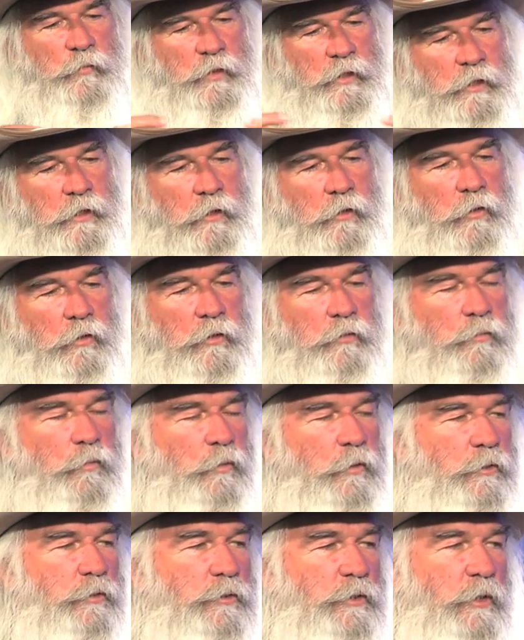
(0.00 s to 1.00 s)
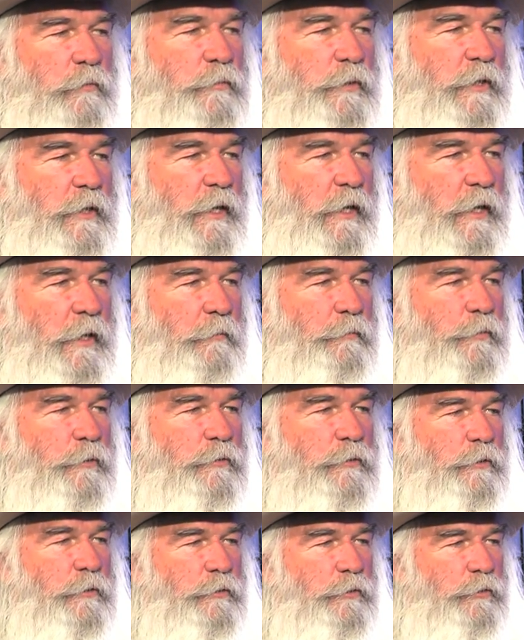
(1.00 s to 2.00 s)
then all at once something
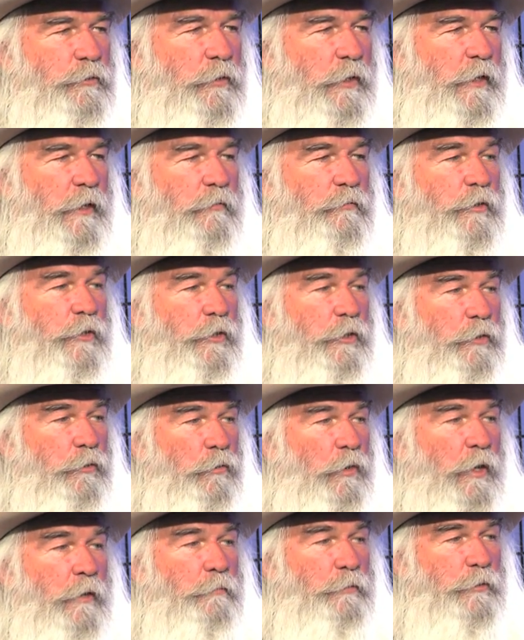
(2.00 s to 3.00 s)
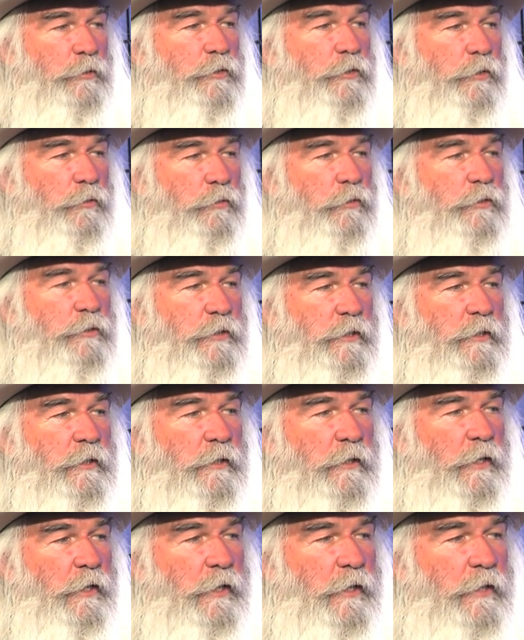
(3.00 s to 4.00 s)
happens that you have a new opportunity
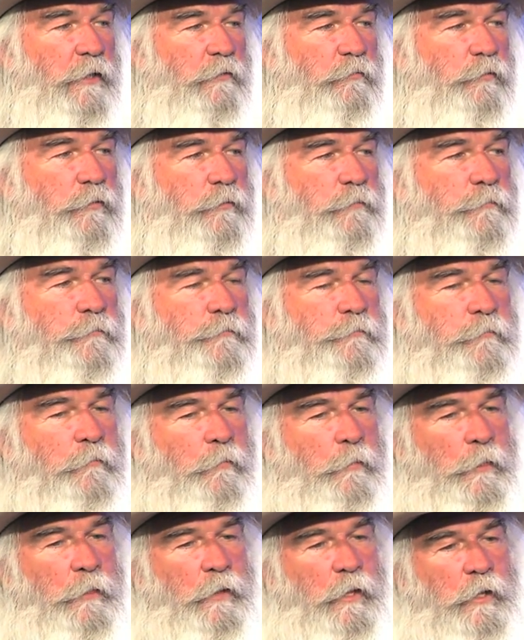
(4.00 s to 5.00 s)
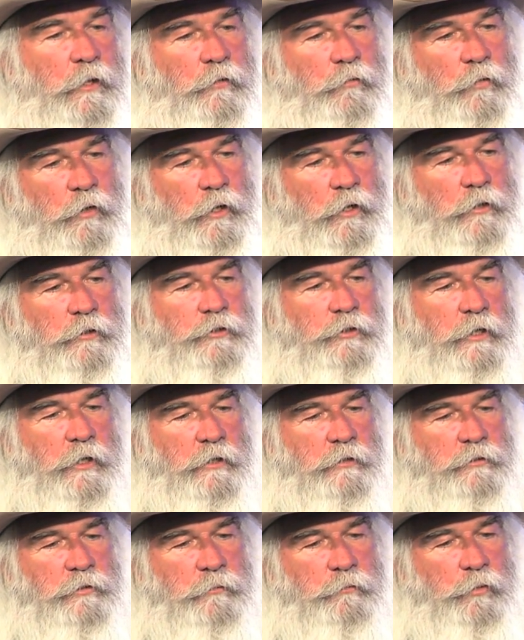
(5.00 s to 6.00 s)
in life. And Ron
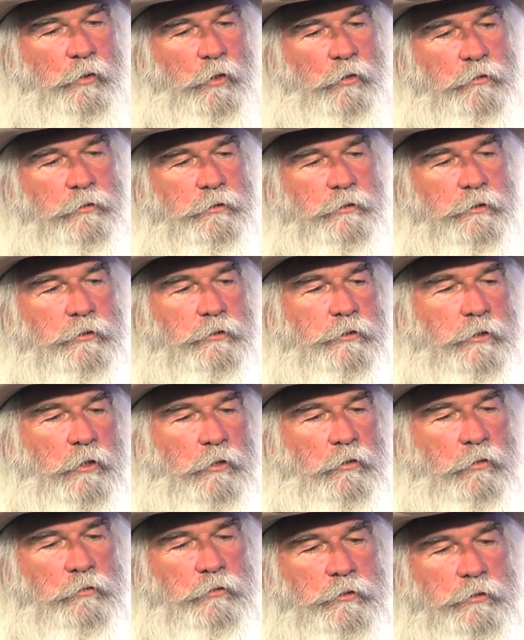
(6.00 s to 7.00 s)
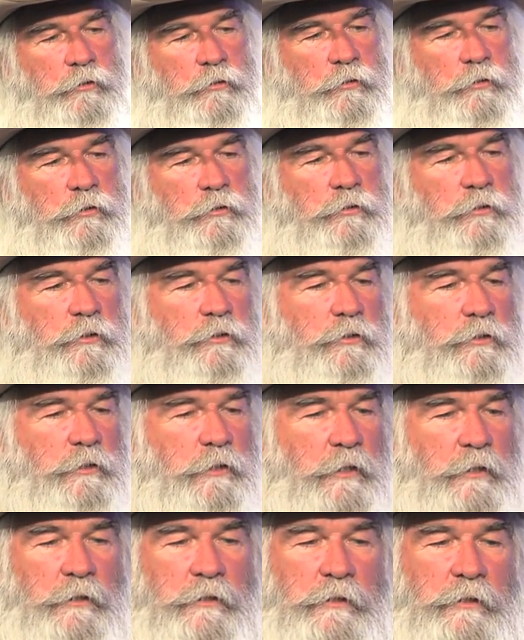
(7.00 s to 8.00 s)
Chancey brought this song to us and
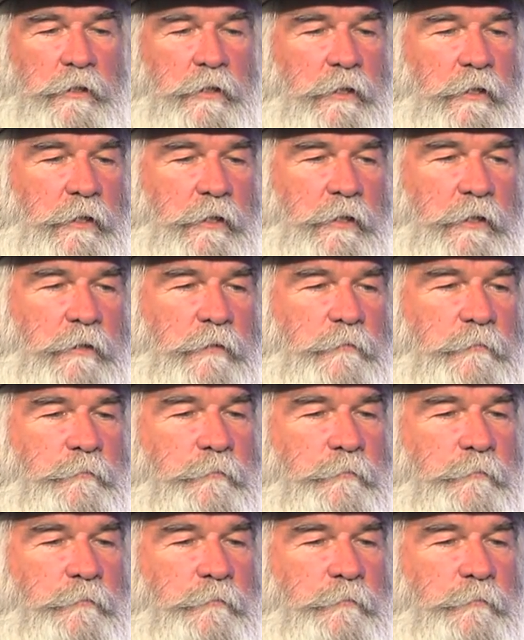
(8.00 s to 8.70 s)
said, hey,